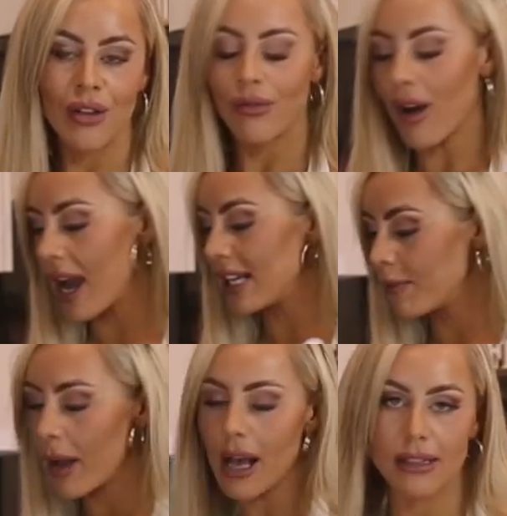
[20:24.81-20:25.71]
Rice,
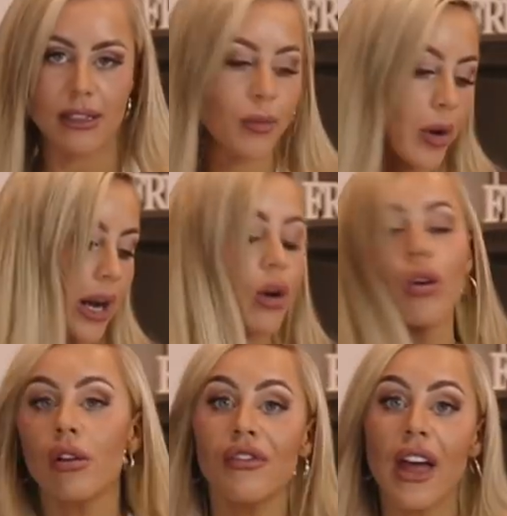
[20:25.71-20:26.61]
pasta, bread,
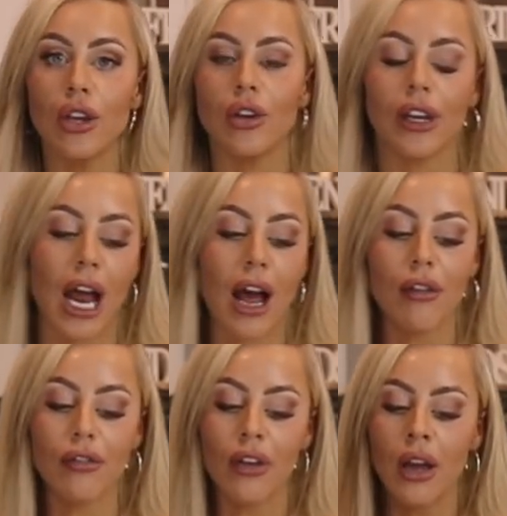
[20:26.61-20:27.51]
all of that you can
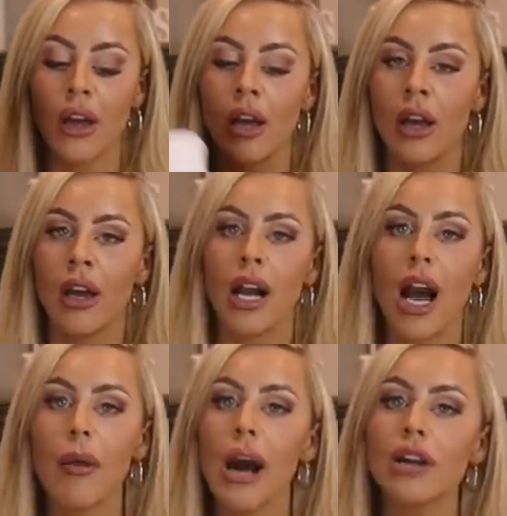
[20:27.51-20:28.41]
have.
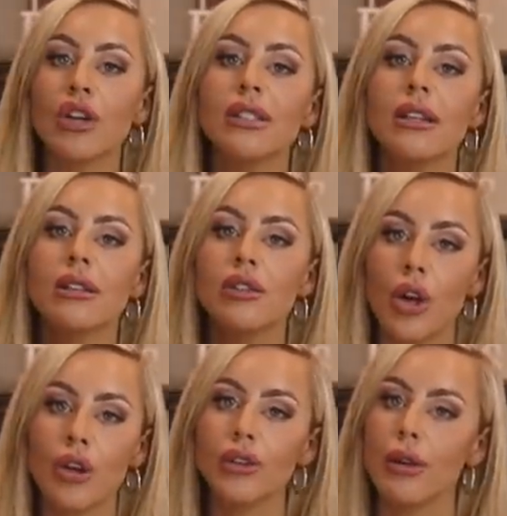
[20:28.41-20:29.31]
Carbohydrates are
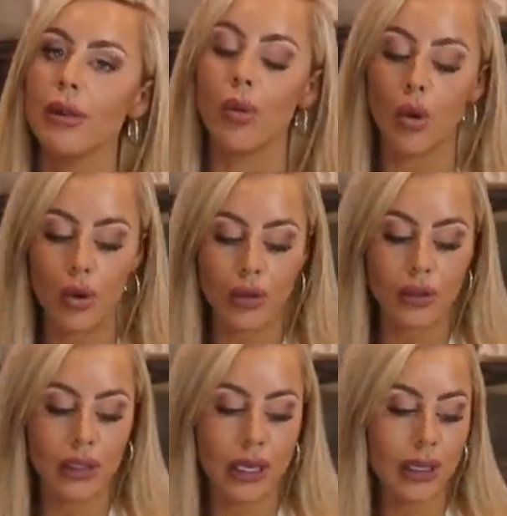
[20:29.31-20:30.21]
so, so
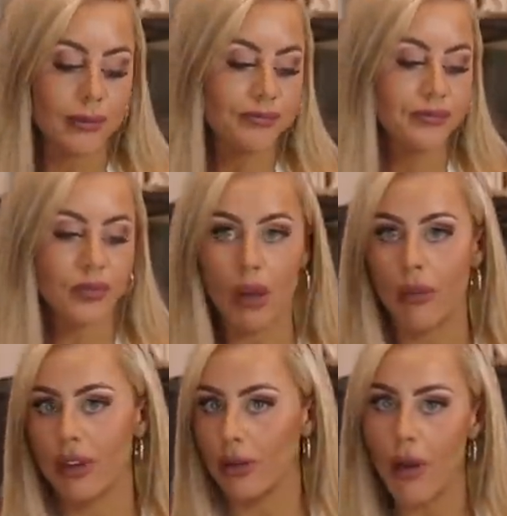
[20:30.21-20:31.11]
important in
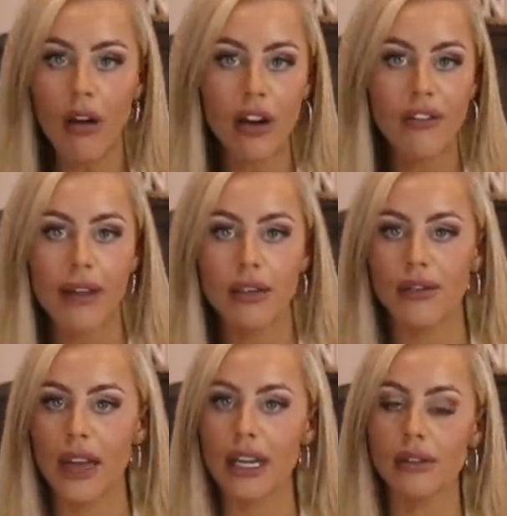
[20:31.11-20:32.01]
whether you are in a fat loss
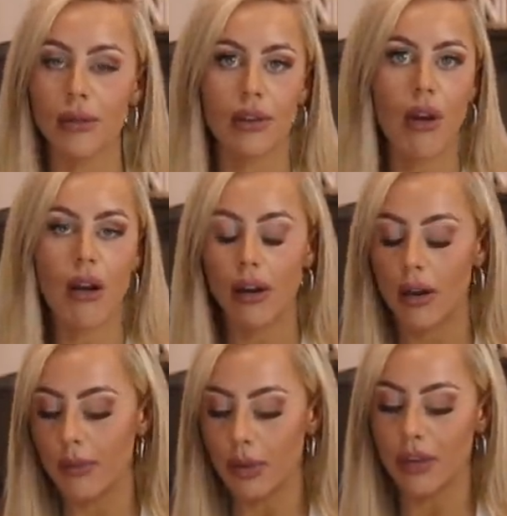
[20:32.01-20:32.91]
phase, whether you are in
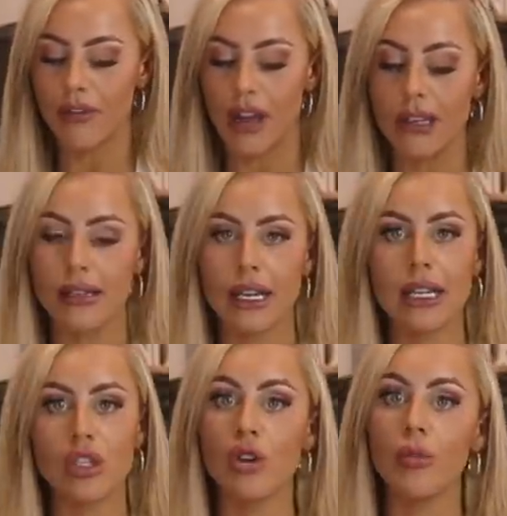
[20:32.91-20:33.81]
a building phase, it
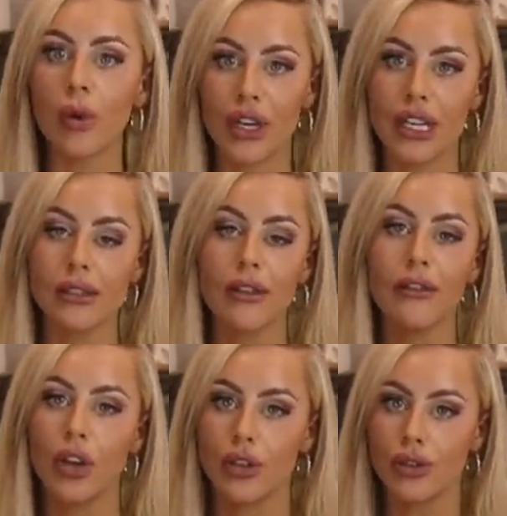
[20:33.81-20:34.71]
is your body's
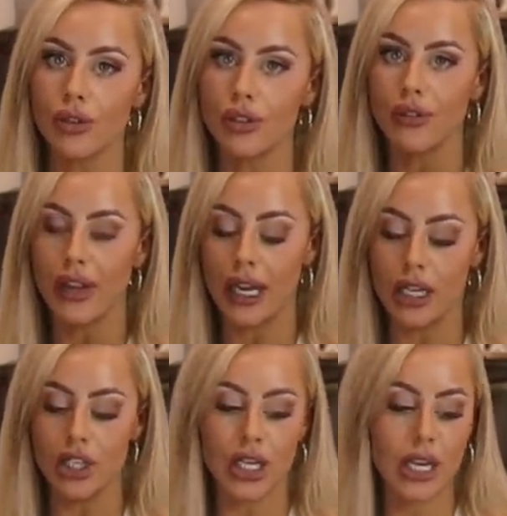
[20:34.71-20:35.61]
first source of
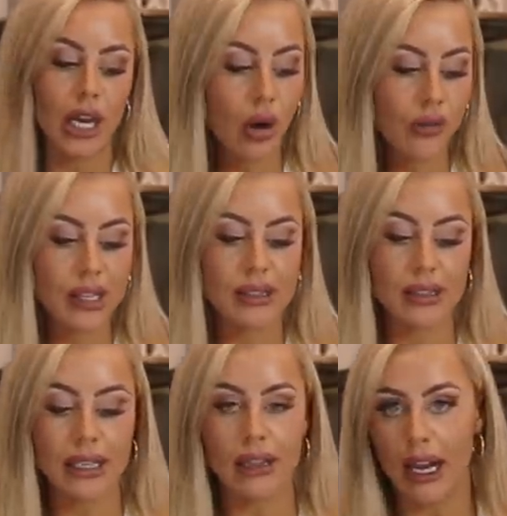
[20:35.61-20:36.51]
energy.
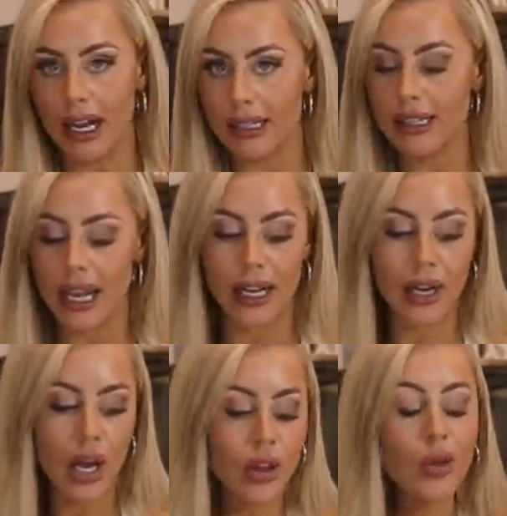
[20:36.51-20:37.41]
Obviously, like I
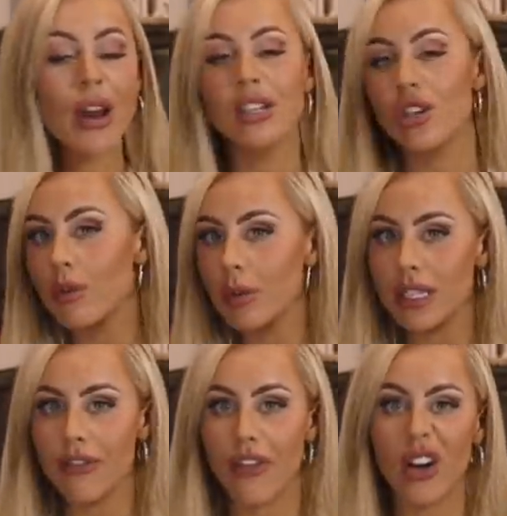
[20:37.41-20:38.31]
said, the ratio will be
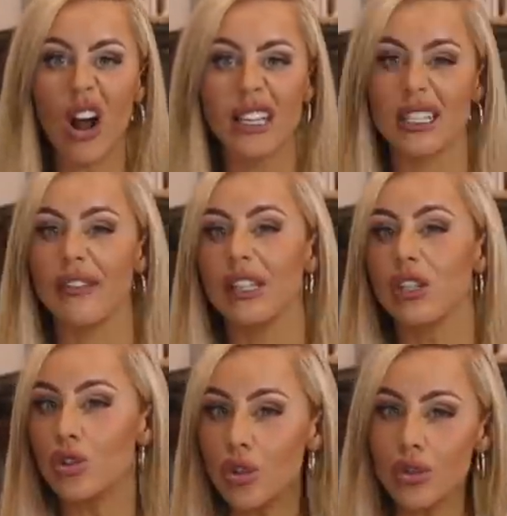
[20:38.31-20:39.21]
different. I
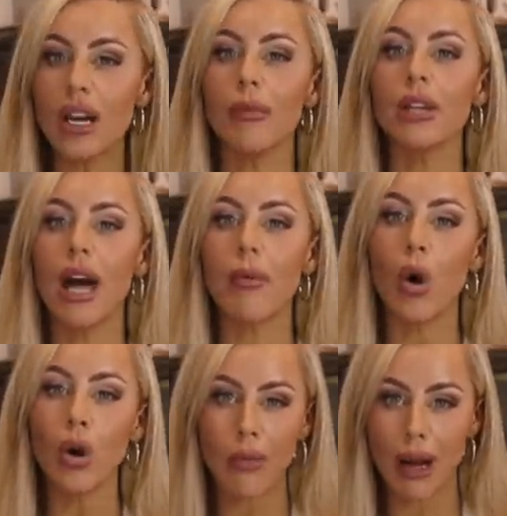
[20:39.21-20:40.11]
definitely do double up
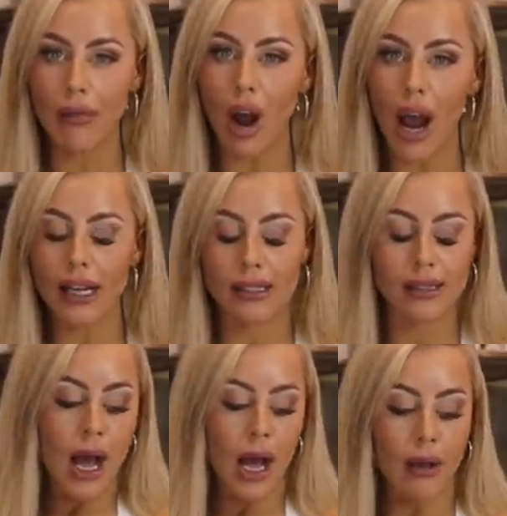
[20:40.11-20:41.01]
on my
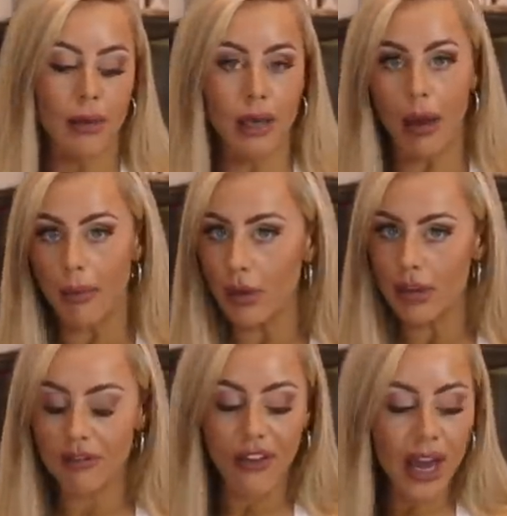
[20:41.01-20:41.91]
rice in my
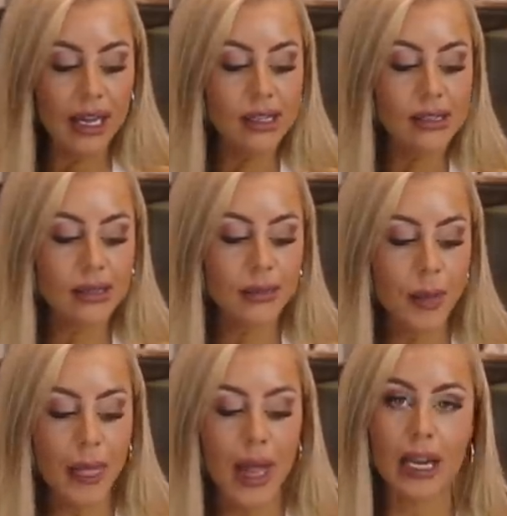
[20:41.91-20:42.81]
building phase
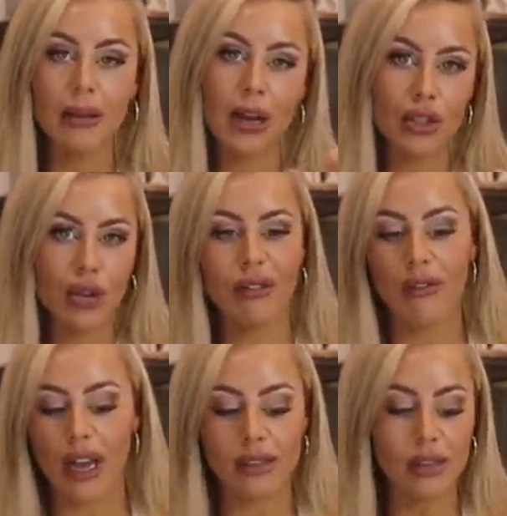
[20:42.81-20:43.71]
and in my shredding
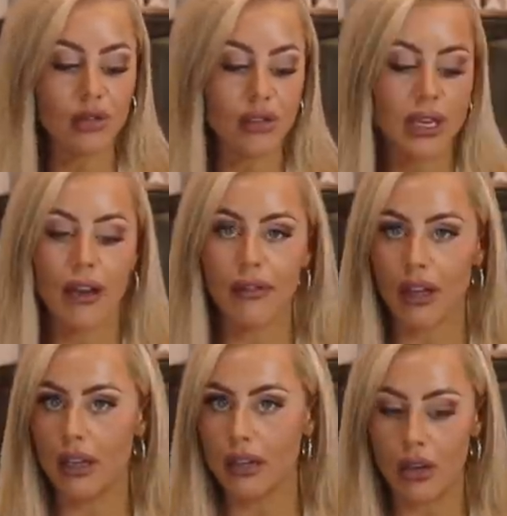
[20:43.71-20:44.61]
phase. I'll just have
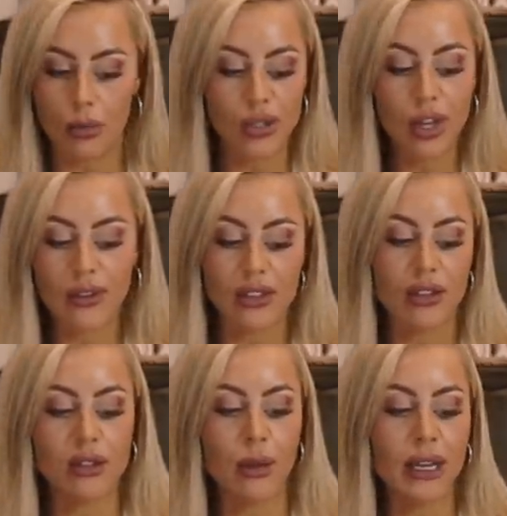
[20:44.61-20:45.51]
a normal serving. So
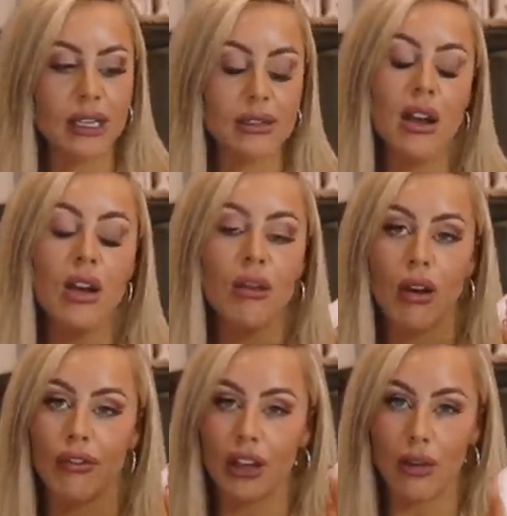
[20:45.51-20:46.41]
this one is
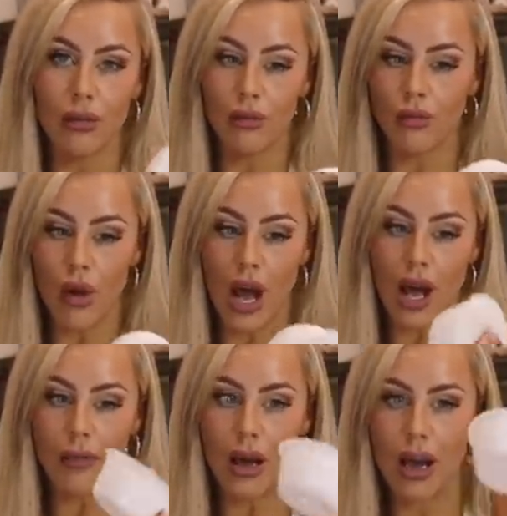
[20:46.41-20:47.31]
roughly
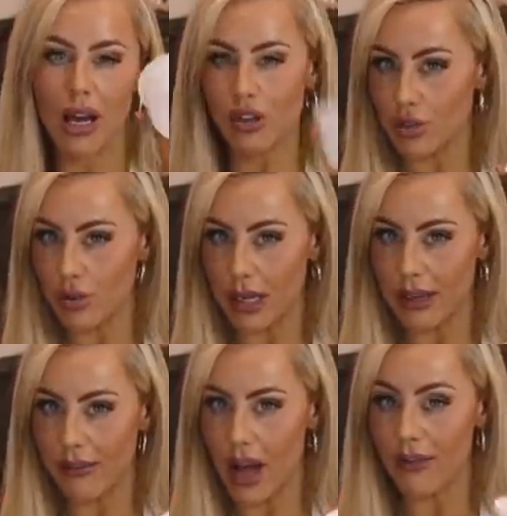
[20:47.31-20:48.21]

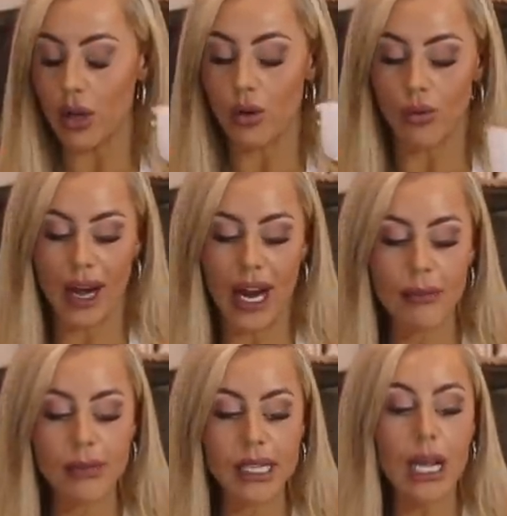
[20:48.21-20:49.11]
125
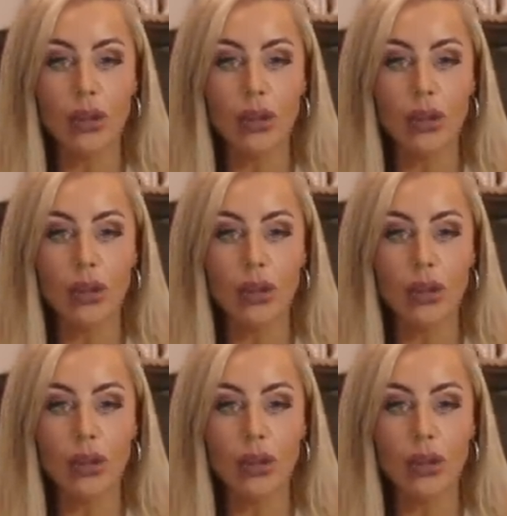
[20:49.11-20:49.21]
grams.